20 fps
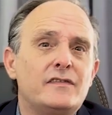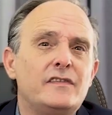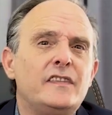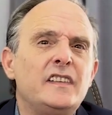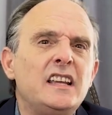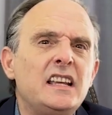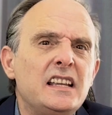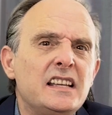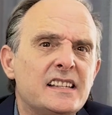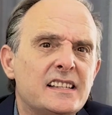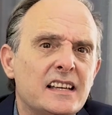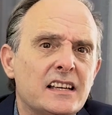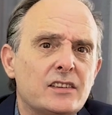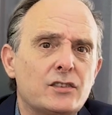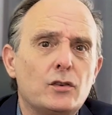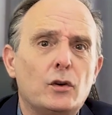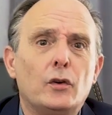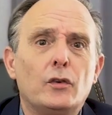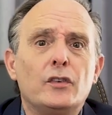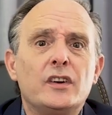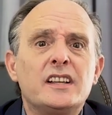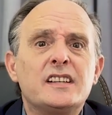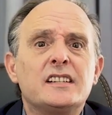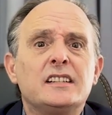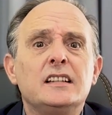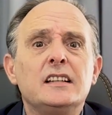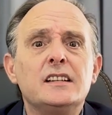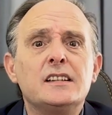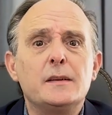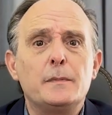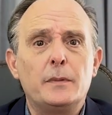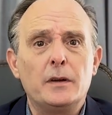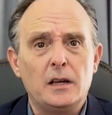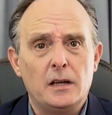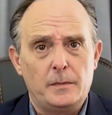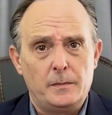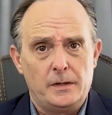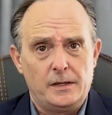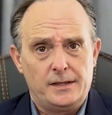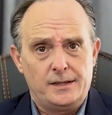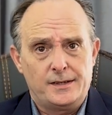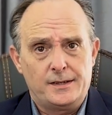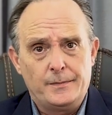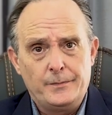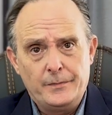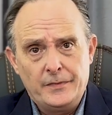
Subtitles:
visas or residency permits.